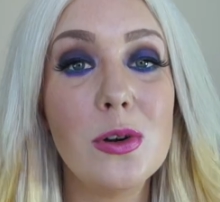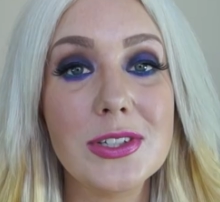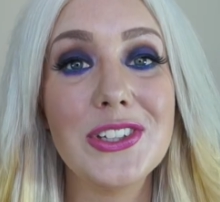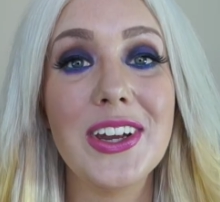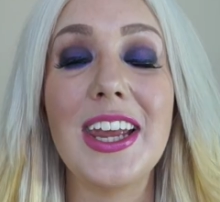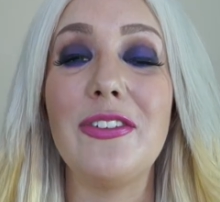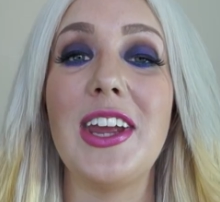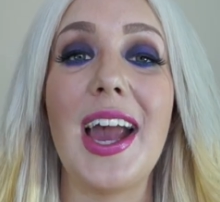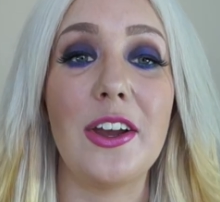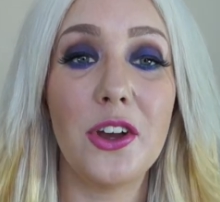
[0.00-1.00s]
Also, if
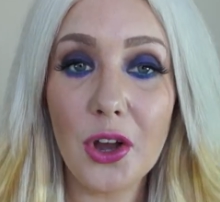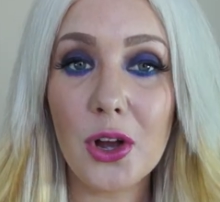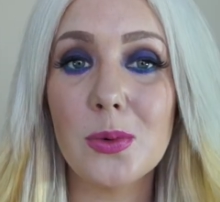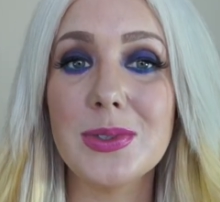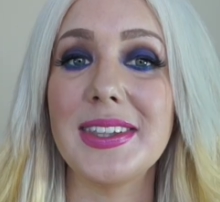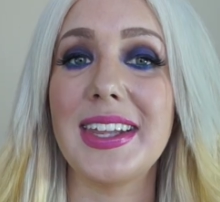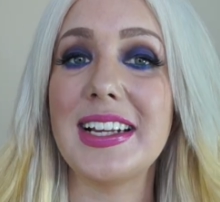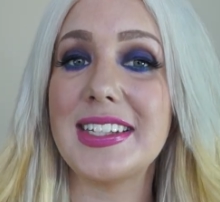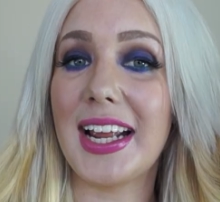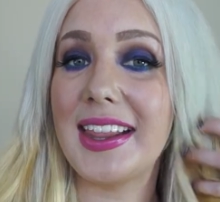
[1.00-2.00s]
you add curls and
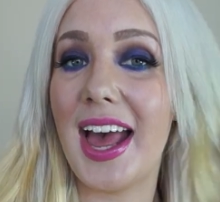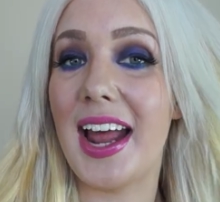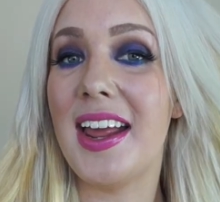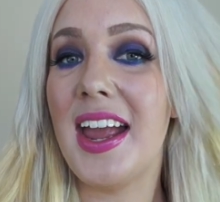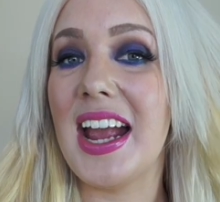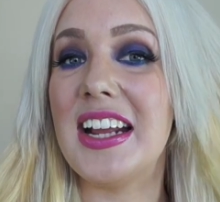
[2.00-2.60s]
things like that,